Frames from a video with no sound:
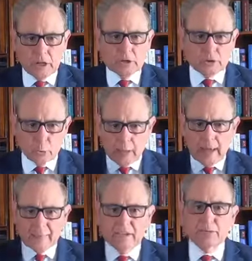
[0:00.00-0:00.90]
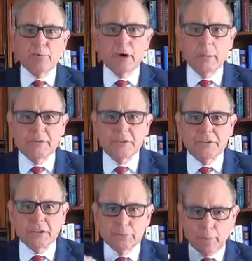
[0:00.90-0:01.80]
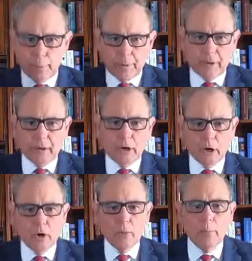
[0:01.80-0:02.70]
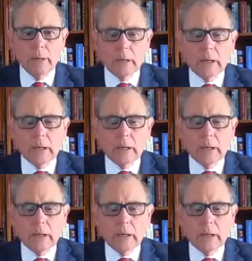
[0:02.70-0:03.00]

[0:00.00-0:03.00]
So we have these promises. He's preparing a home.